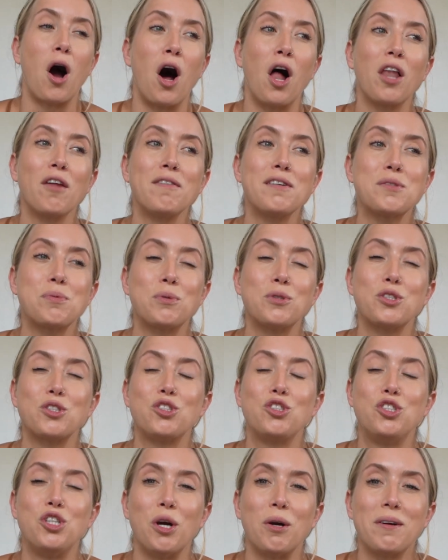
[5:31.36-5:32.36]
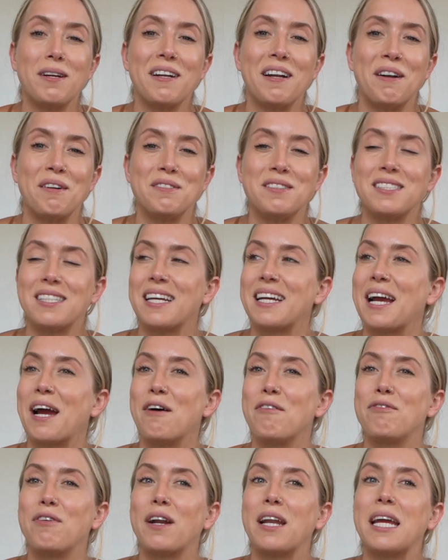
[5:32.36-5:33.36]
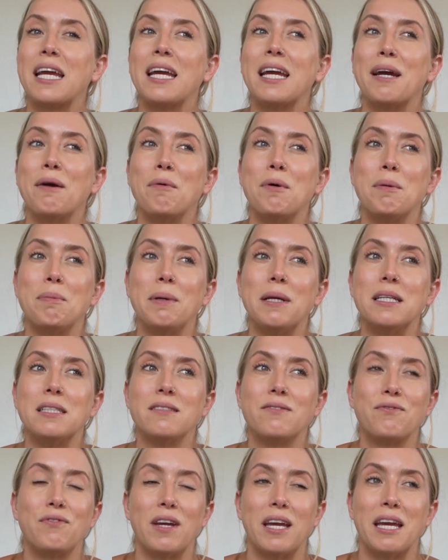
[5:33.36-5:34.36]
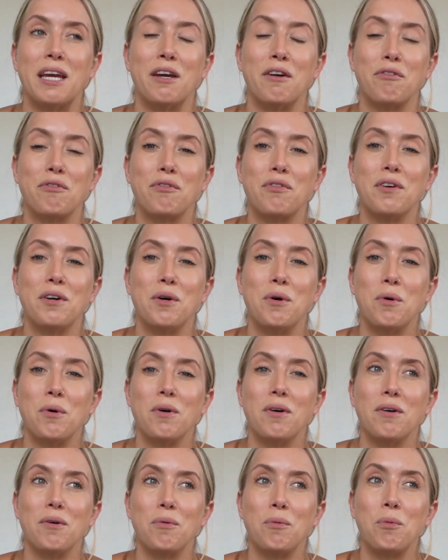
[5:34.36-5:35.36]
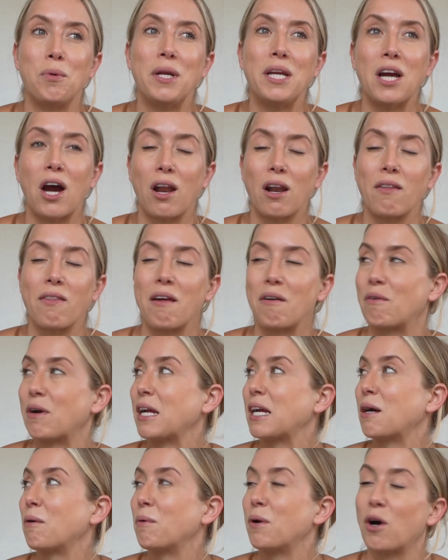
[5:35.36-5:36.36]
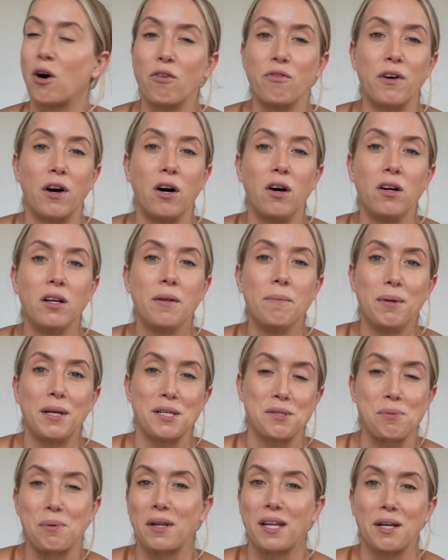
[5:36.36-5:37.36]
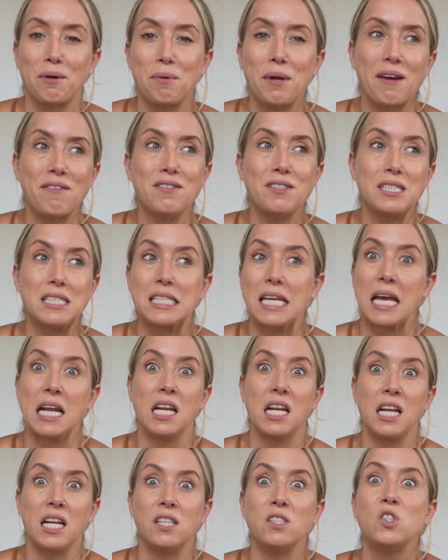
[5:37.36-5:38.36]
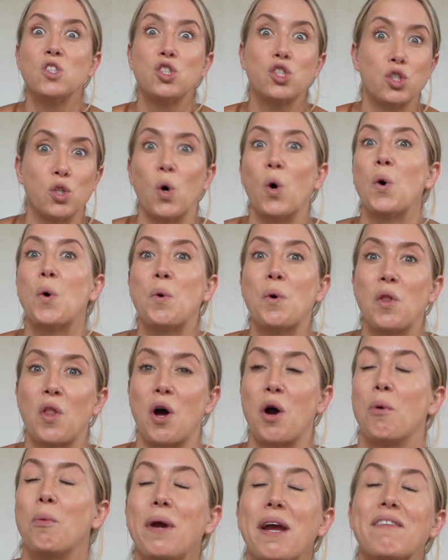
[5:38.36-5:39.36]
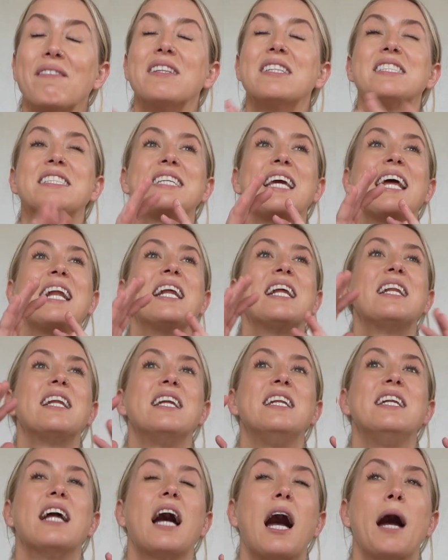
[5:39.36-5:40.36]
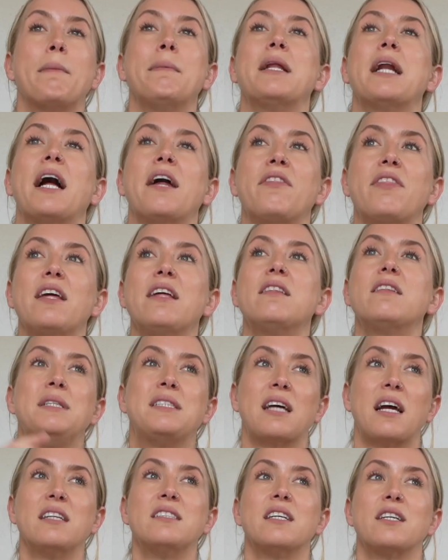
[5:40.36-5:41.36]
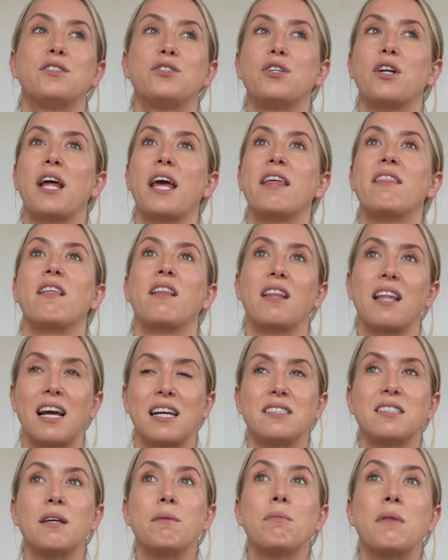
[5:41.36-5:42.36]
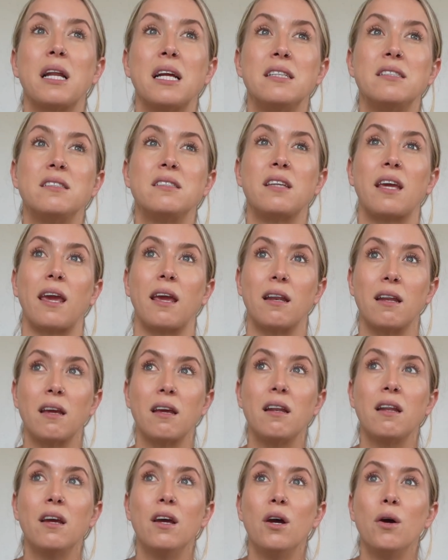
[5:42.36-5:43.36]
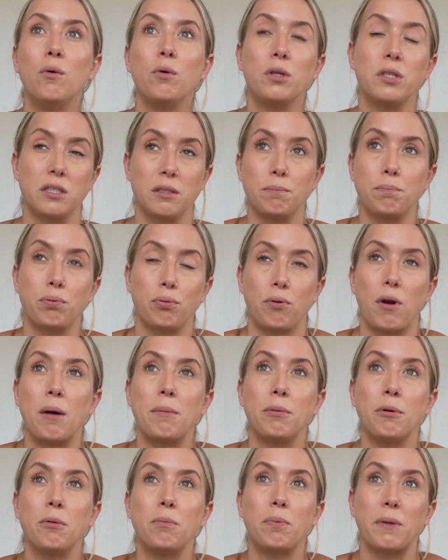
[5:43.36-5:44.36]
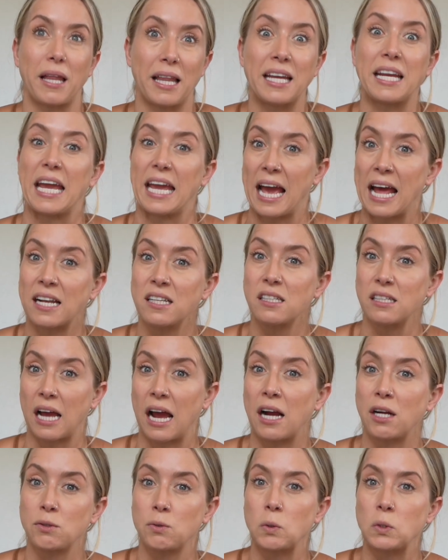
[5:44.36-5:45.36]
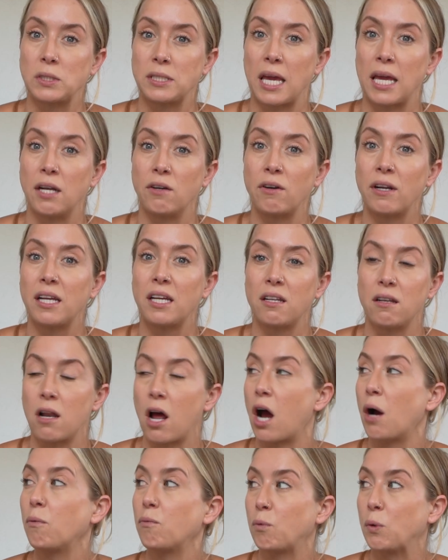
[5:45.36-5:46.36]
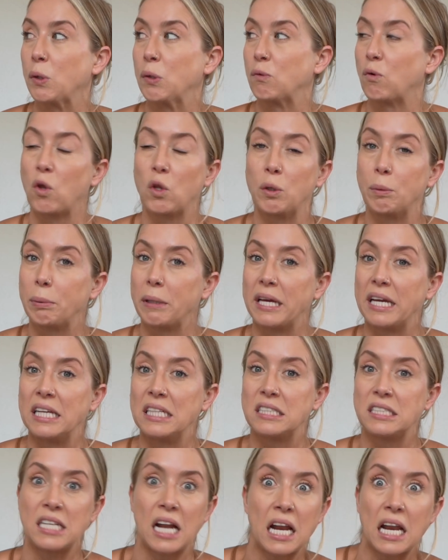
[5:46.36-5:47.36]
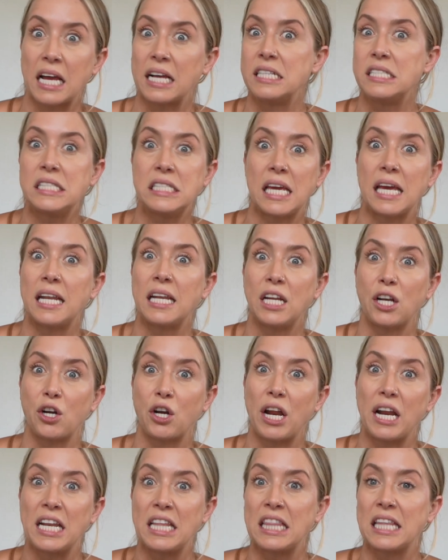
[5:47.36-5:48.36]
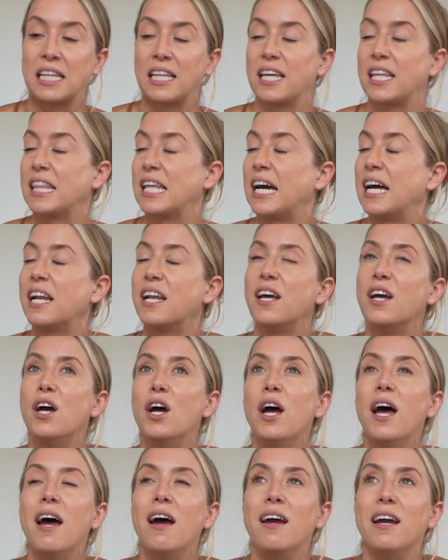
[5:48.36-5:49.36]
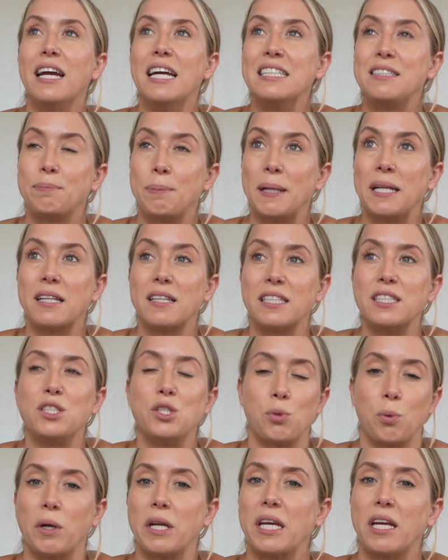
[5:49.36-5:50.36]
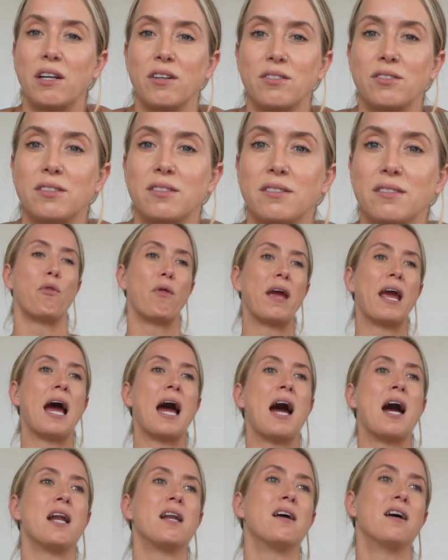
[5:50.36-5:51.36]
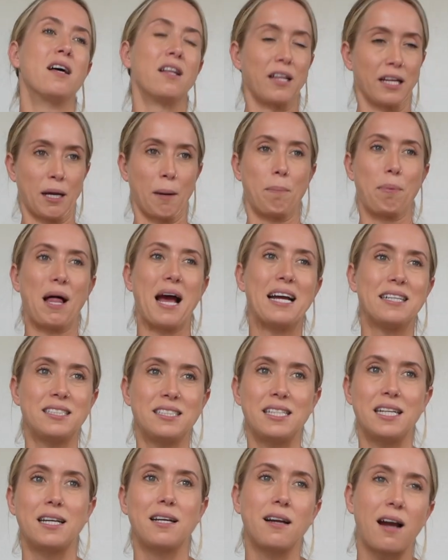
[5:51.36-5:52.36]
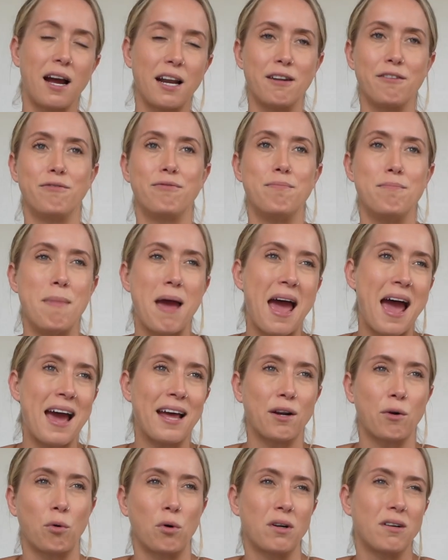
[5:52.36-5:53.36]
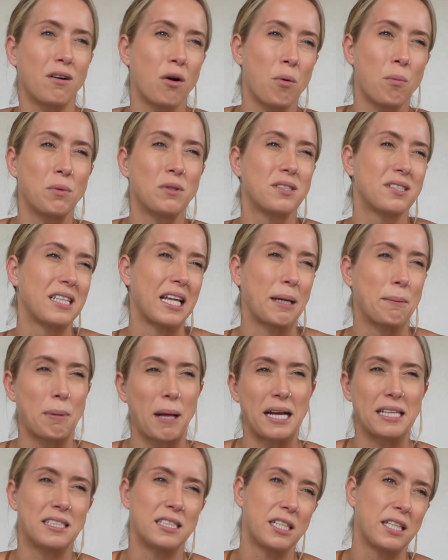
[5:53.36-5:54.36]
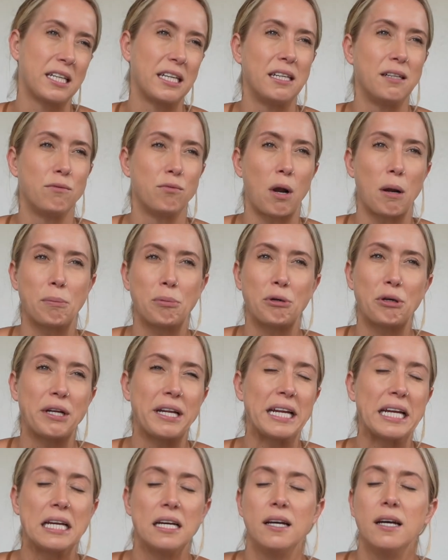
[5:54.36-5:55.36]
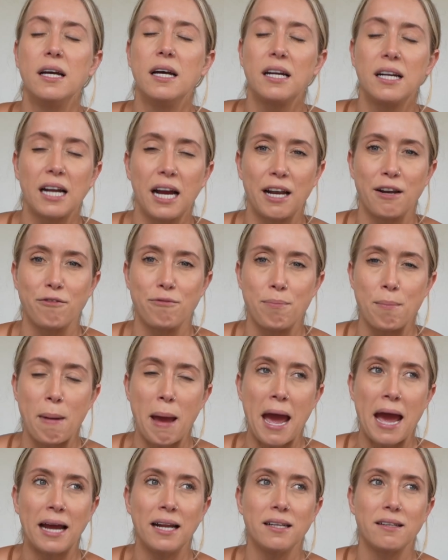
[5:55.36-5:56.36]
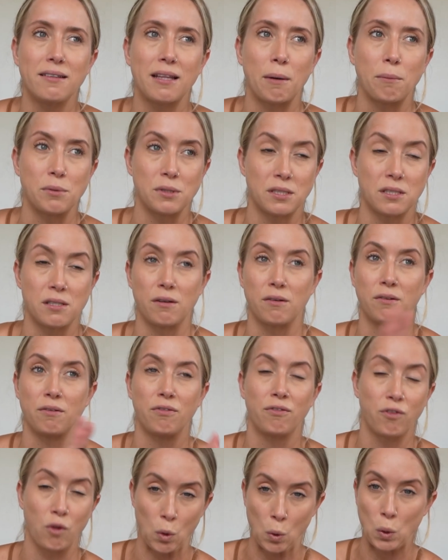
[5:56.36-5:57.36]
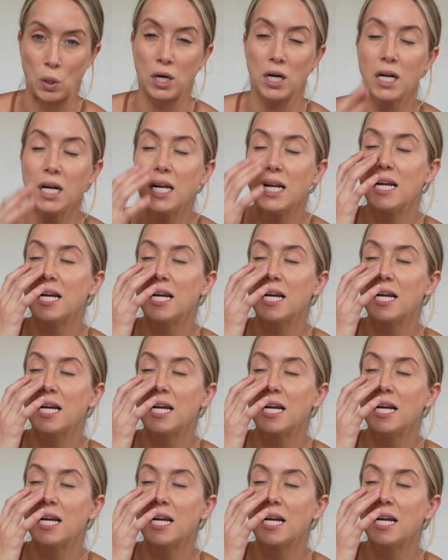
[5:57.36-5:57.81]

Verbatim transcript: All of us were just joking around saying how funny it would be if we got on that rink and we all fell. Because we're like, we haven't skated in so long. We haven't skated in, I mean, I think besides yesterday, the last time that I skated was probably, like at an actual skating rink, not with rollerblades, not ice skating or anything like that. It's been at least 20 years. They had like a plastic kind of mat or almost like plasticky, rubbery kind of mat that was the floor.